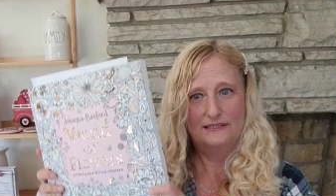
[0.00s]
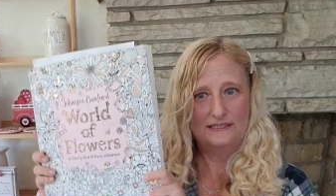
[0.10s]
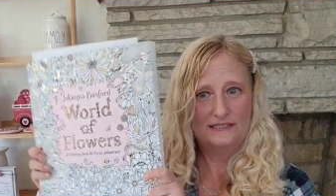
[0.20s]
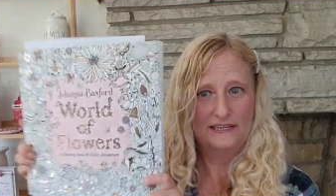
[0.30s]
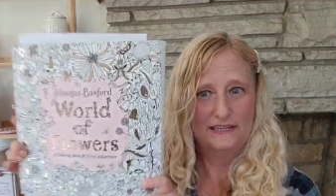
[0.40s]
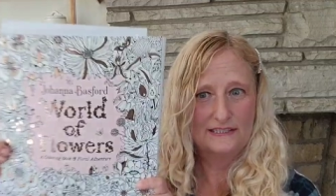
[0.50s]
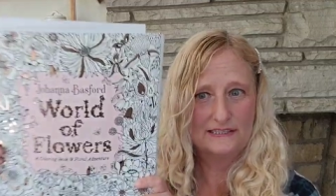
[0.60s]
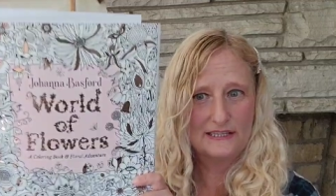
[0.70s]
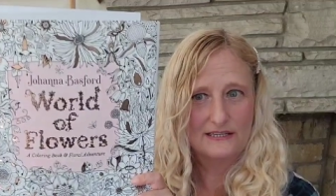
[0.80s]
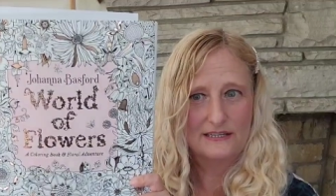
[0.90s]
This
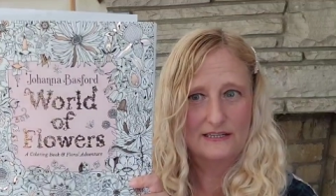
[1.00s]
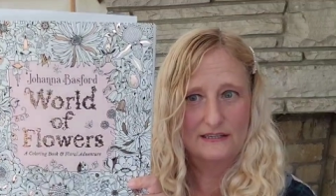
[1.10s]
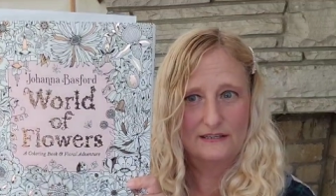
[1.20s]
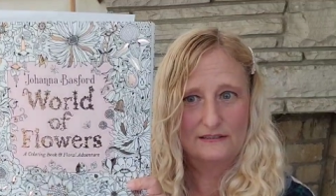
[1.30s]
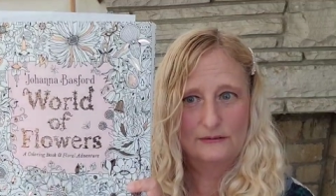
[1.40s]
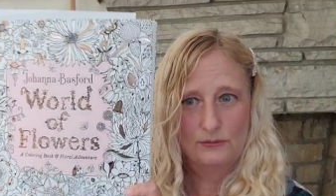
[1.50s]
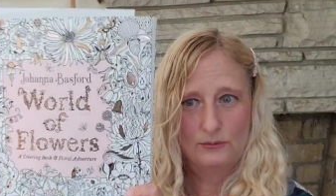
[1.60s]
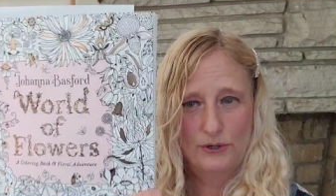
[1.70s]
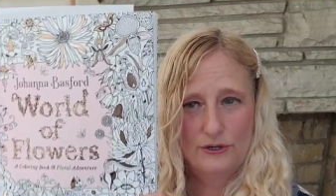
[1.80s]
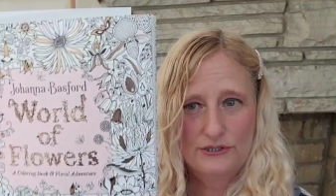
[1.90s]
is
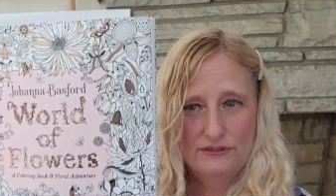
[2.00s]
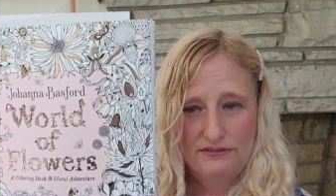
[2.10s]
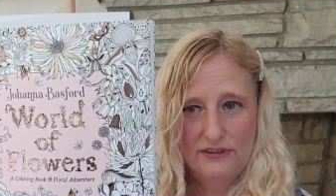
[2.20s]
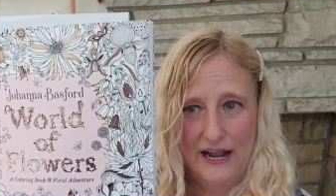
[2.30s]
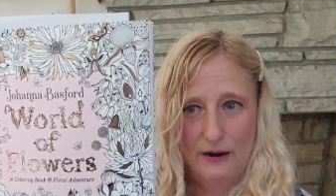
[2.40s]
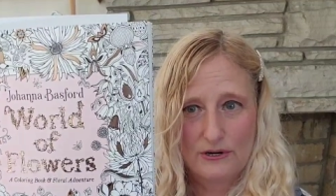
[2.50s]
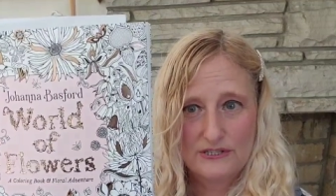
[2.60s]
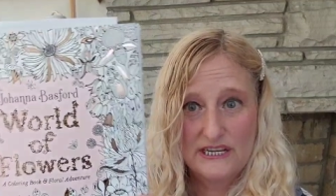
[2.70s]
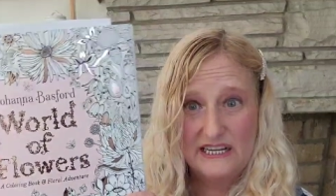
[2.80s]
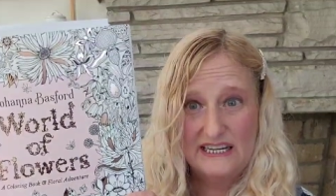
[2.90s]
World of
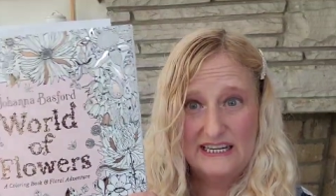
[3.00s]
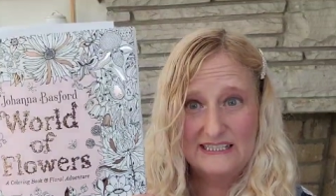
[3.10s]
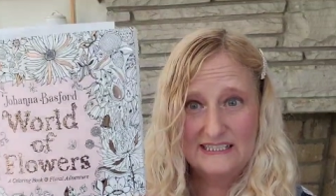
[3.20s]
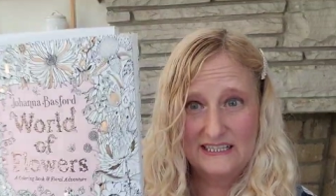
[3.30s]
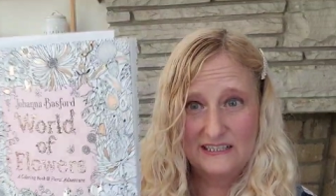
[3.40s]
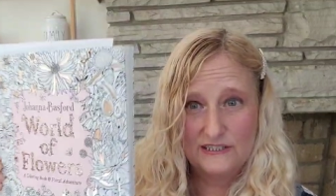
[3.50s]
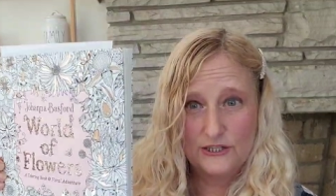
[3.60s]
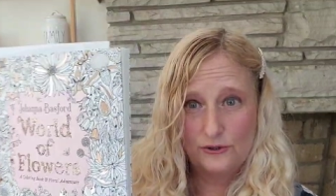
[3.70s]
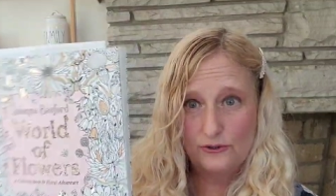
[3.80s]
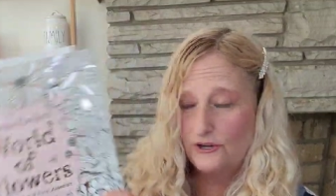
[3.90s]
Flowers. It is an
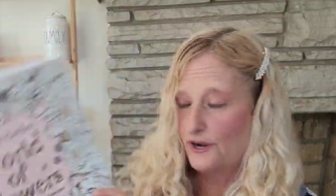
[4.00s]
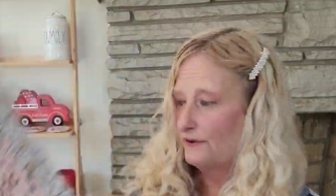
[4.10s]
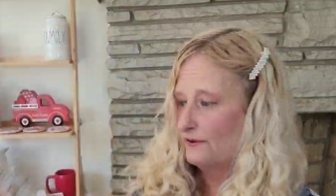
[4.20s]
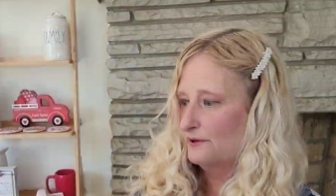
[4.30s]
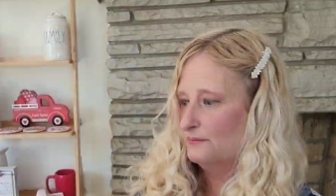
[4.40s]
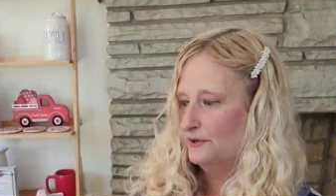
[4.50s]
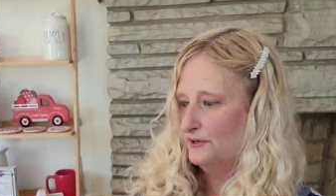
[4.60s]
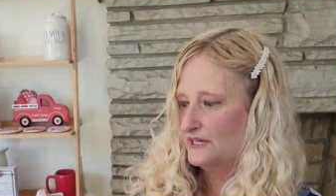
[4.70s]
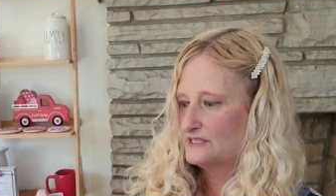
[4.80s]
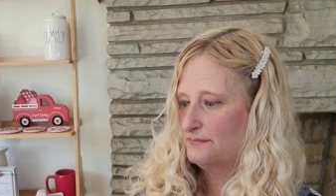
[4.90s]
adult coloring
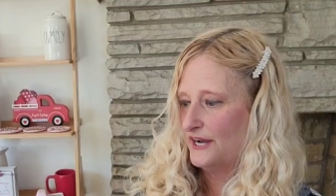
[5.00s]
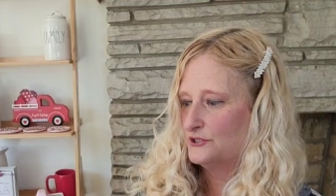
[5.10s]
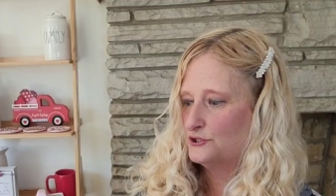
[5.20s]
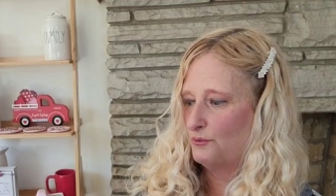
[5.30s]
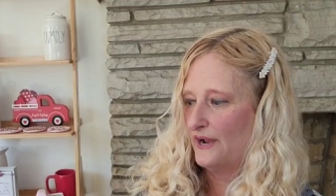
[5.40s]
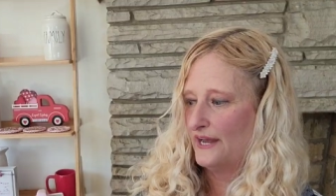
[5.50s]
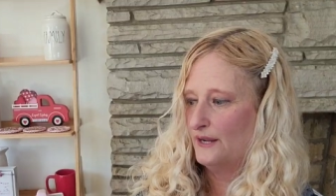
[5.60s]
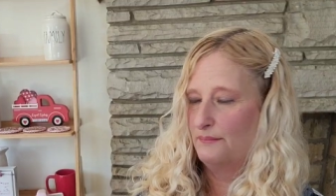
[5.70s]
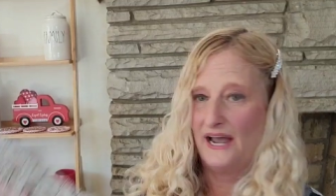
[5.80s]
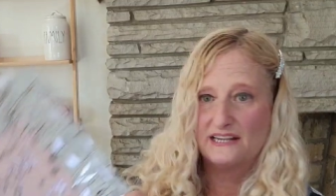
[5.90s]
book, and it's by
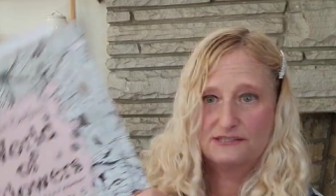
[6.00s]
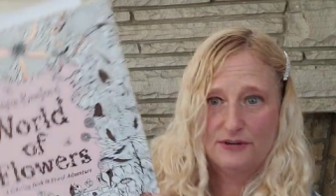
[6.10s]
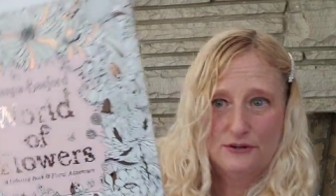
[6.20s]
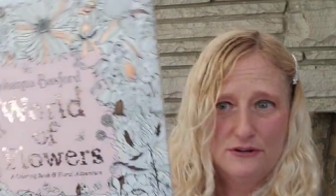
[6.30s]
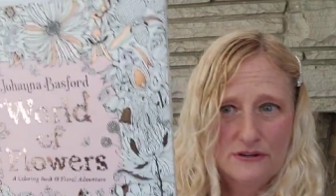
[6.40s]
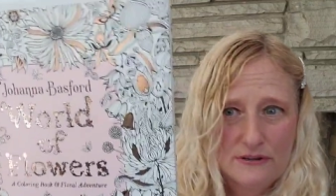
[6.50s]
Joanna Basford.